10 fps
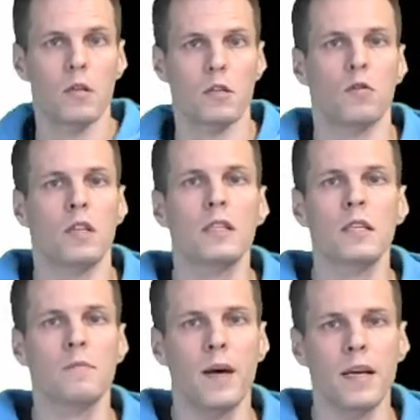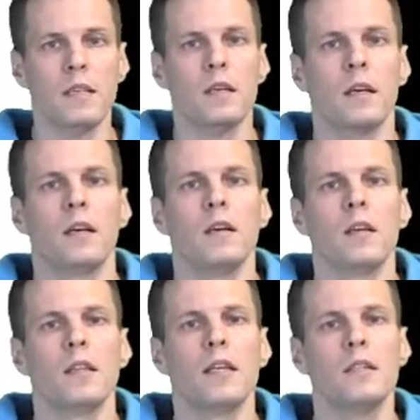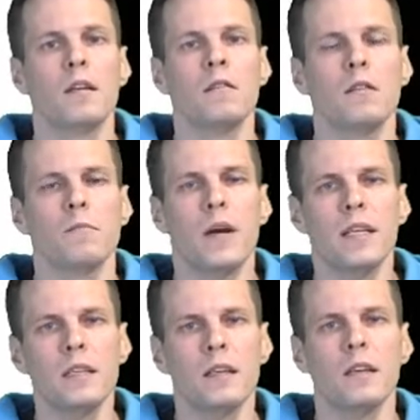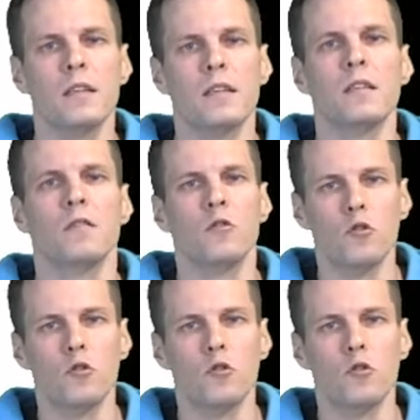So this is basically, these are basically just